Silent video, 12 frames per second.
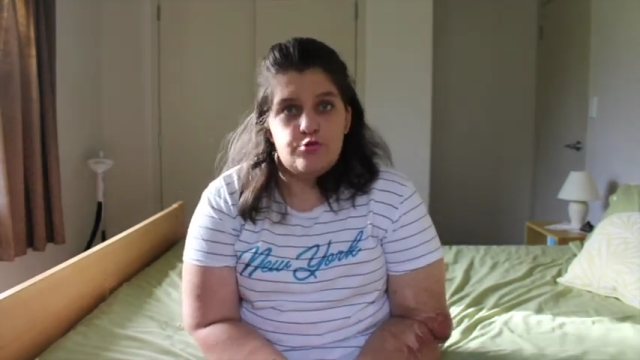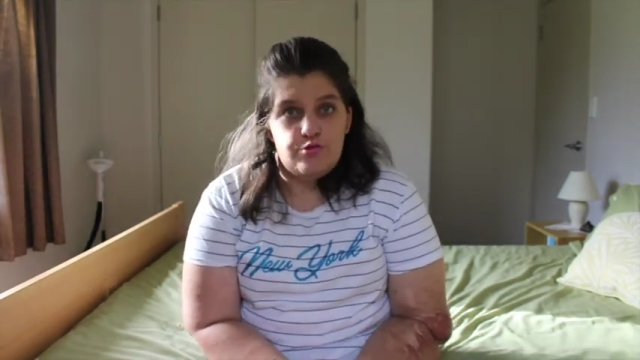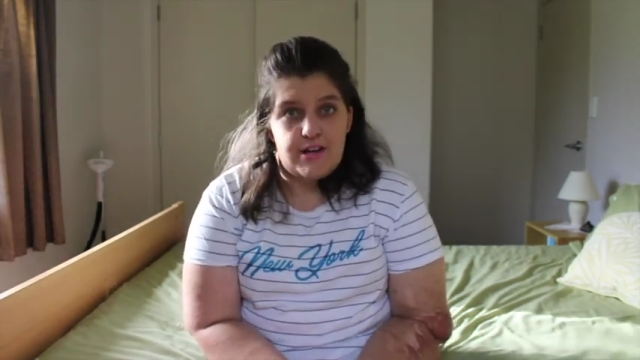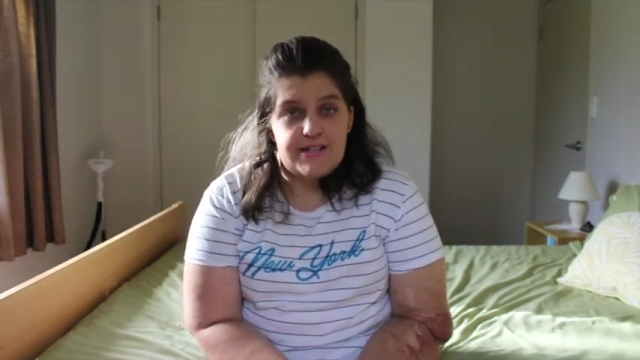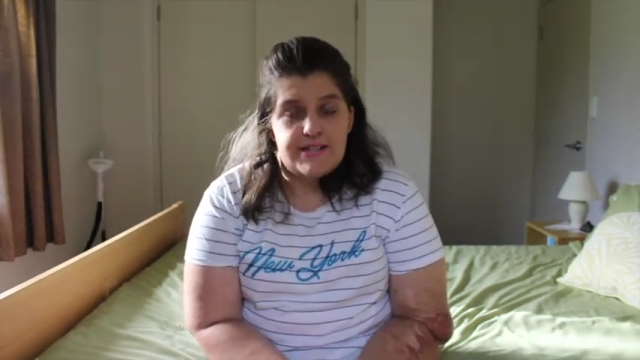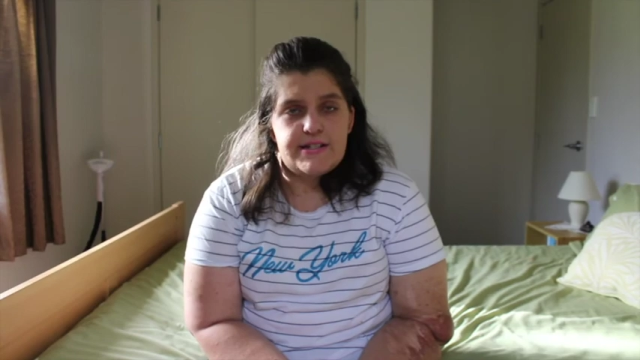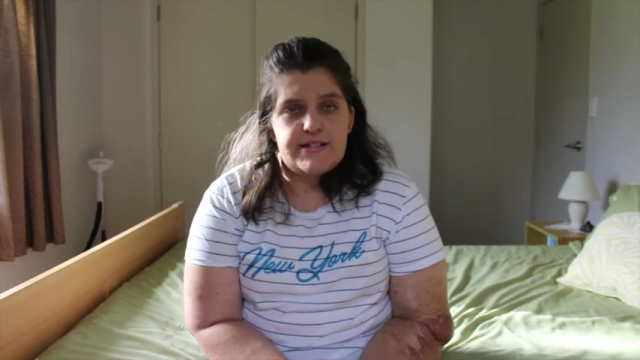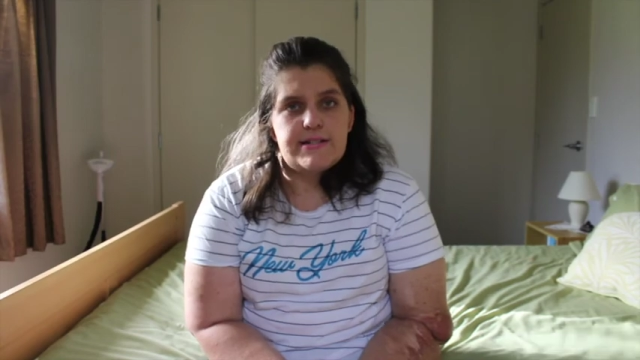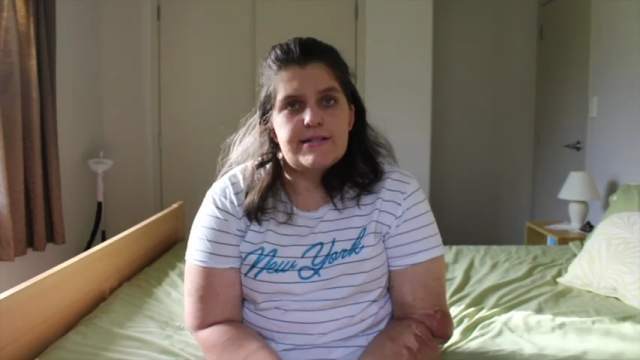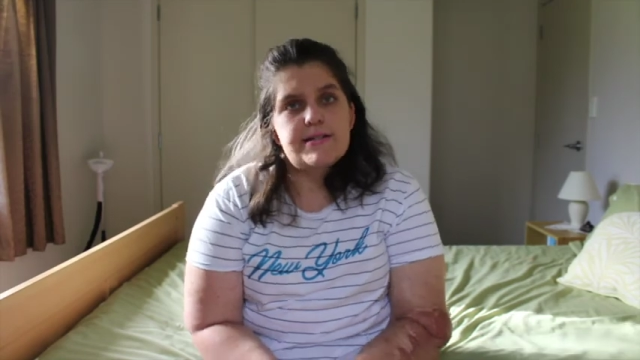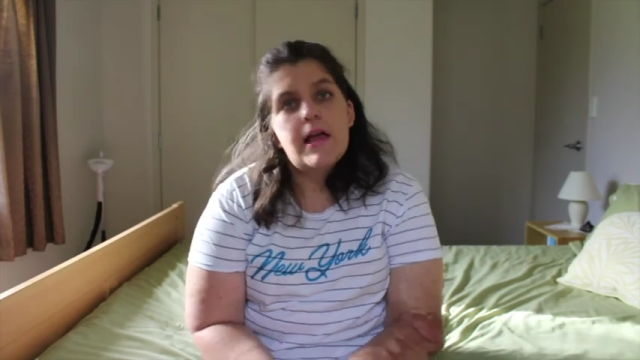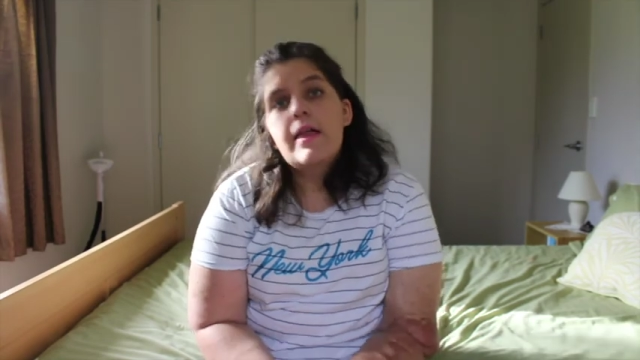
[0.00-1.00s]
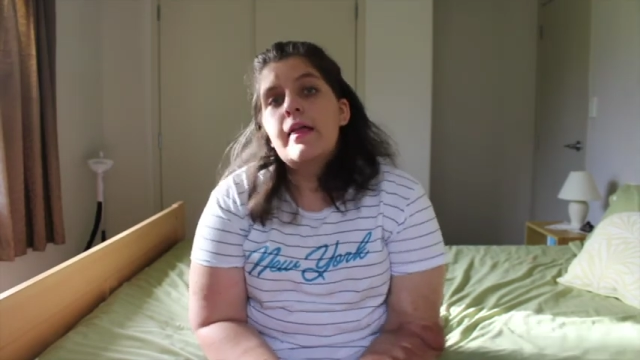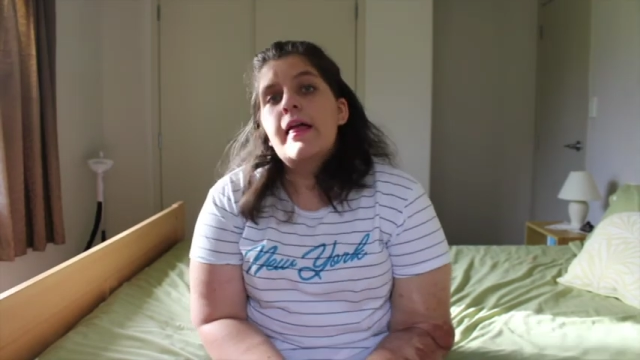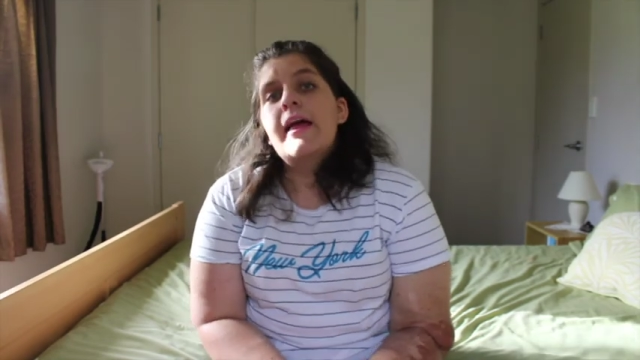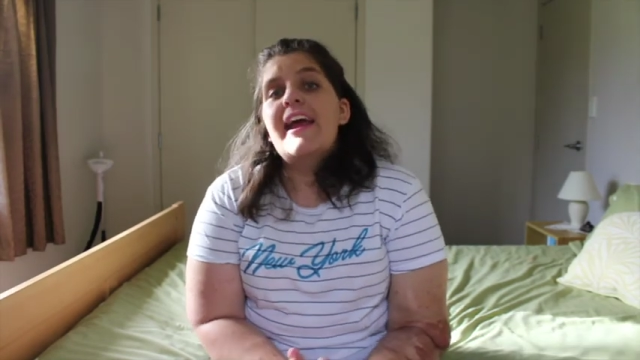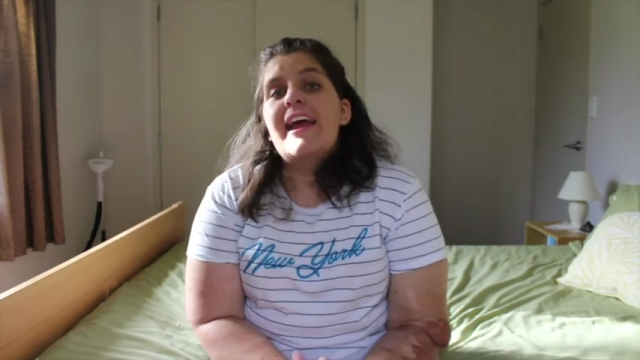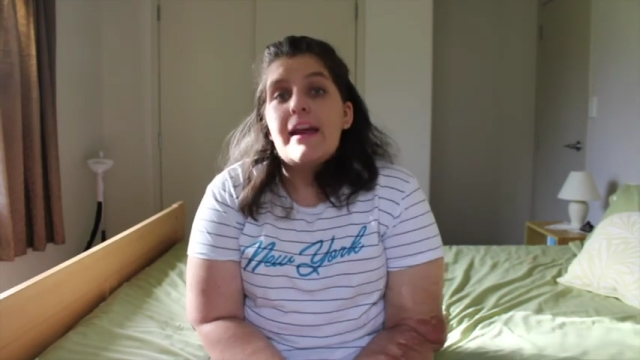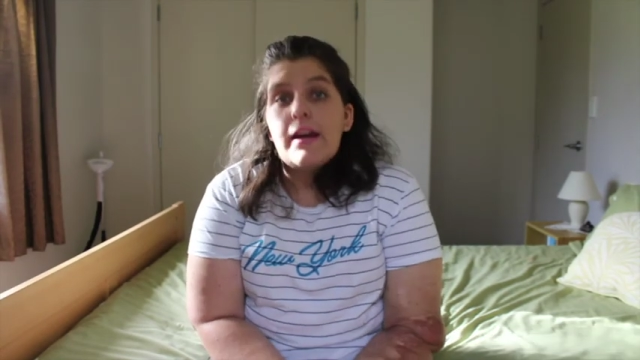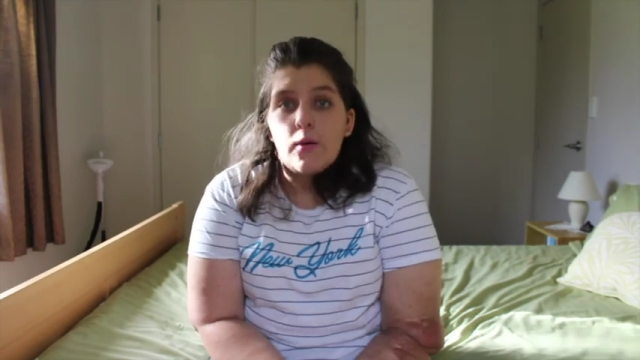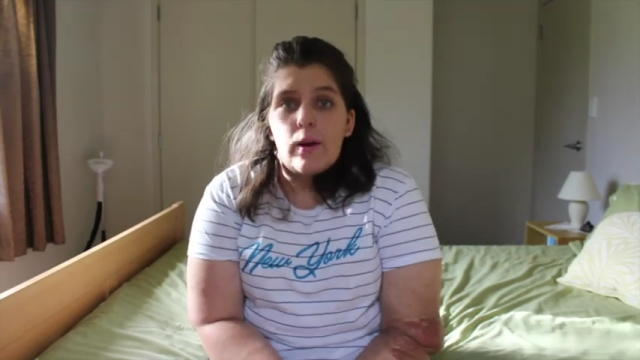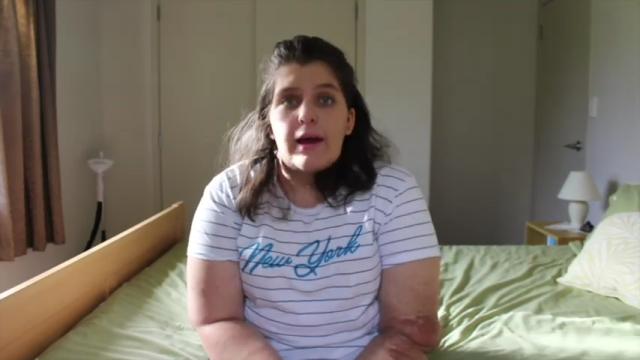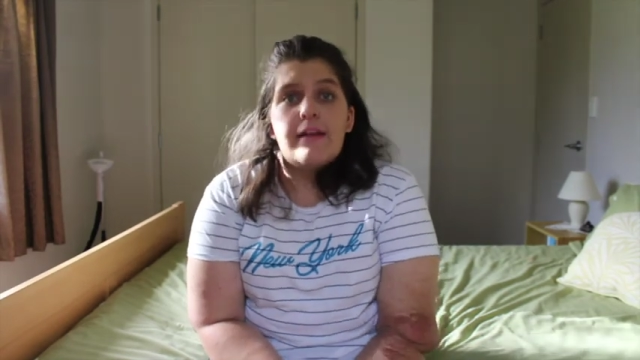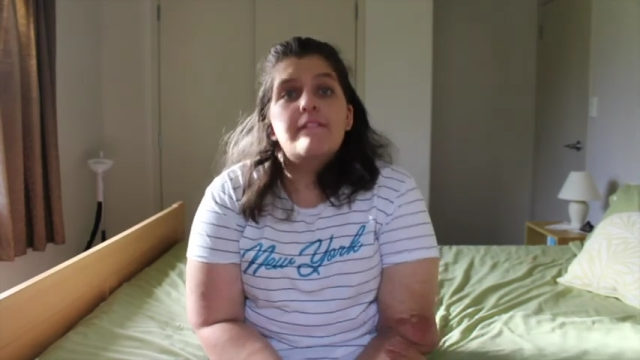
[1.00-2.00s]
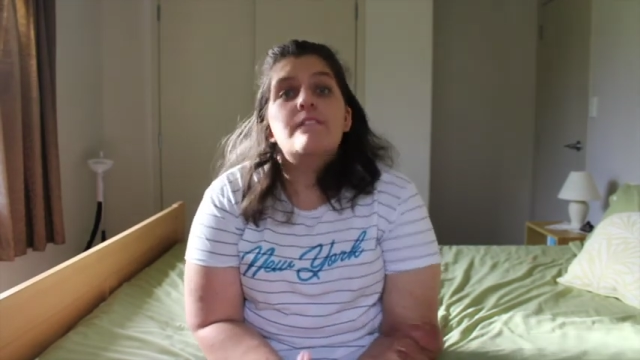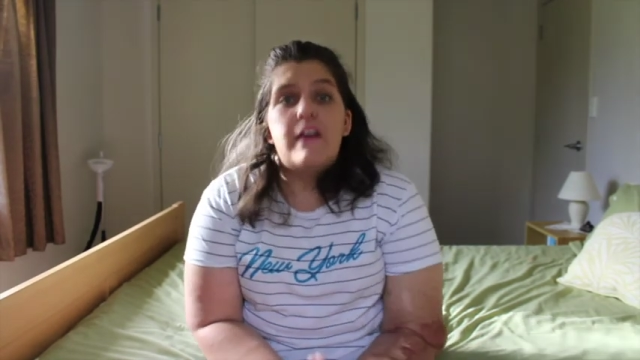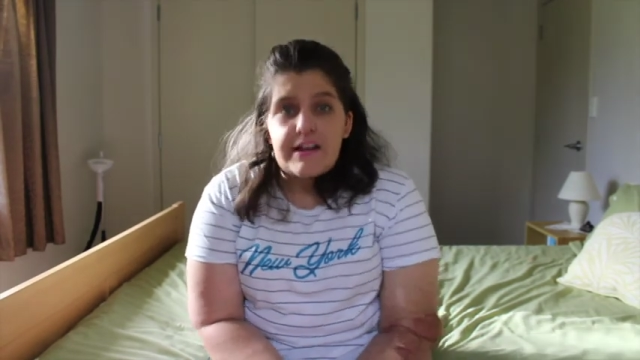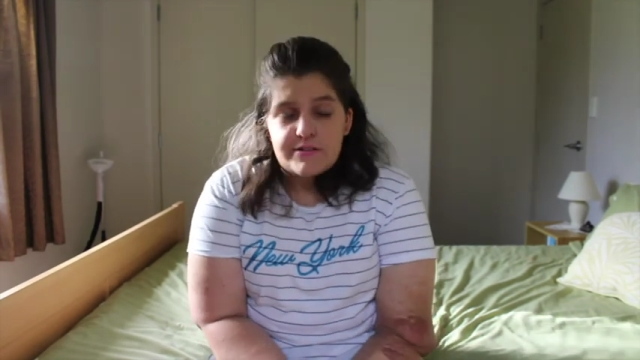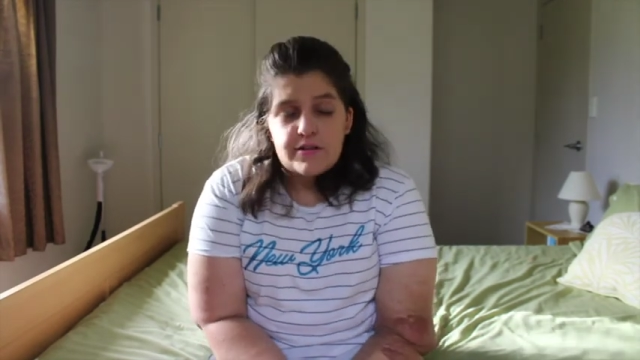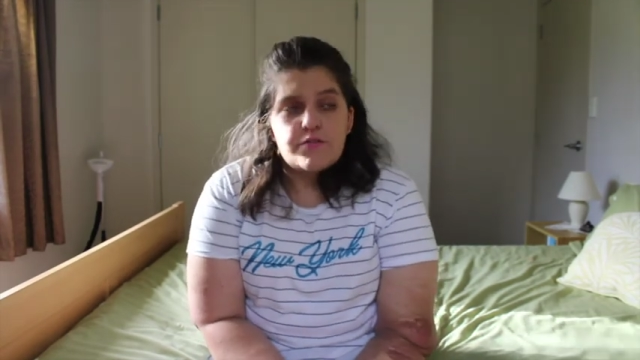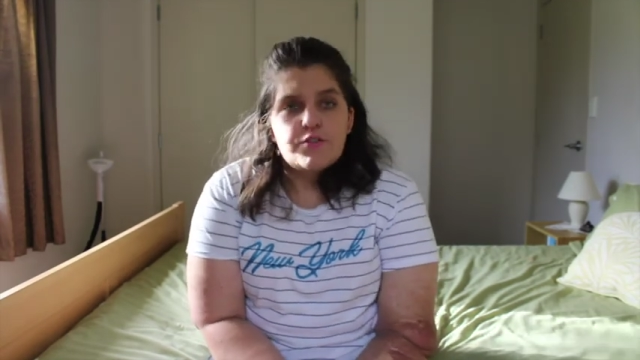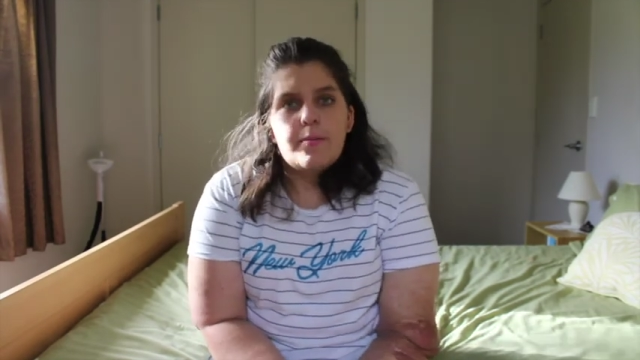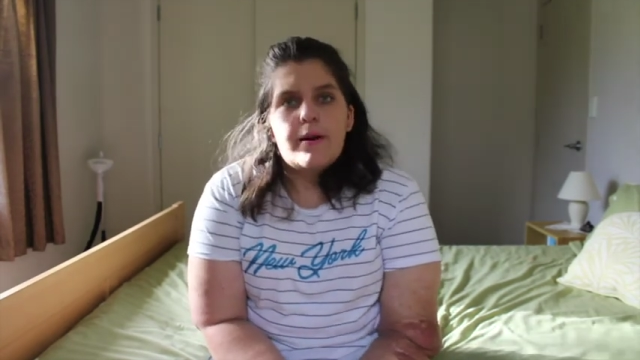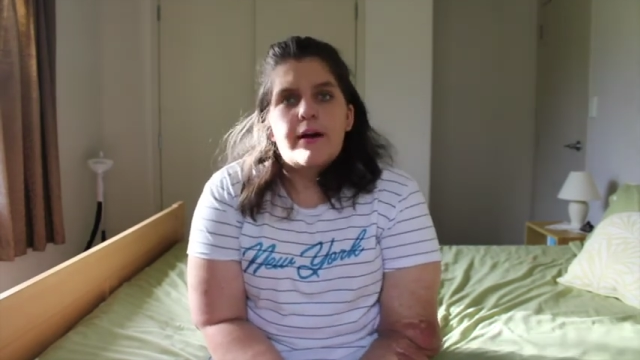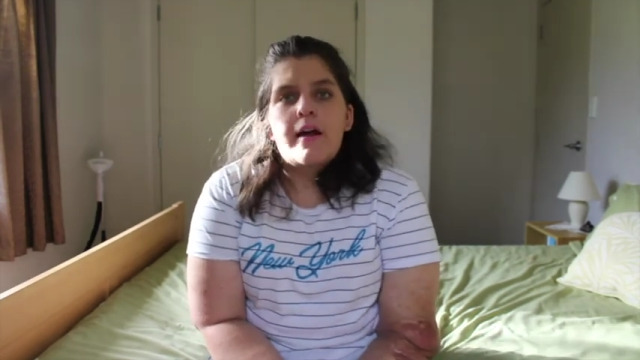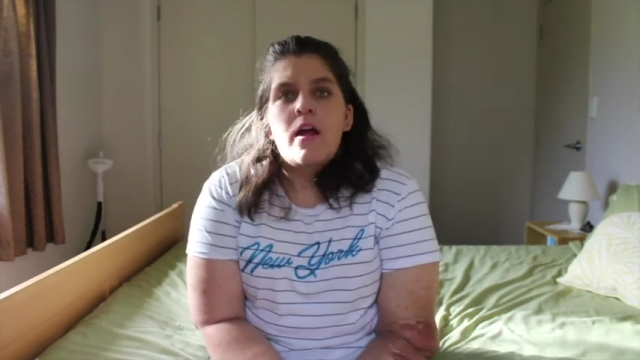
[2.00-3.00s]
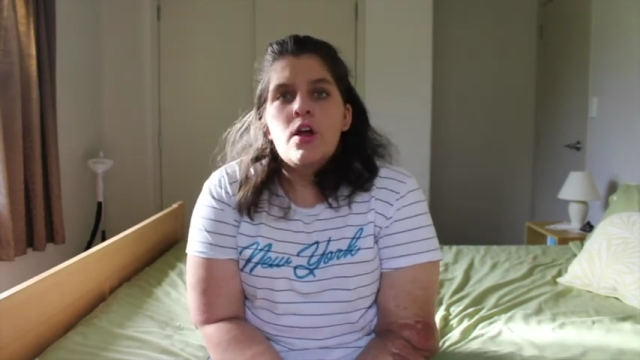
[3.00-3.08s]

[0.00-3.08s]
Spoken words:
great it is. Anyway, that's off topic.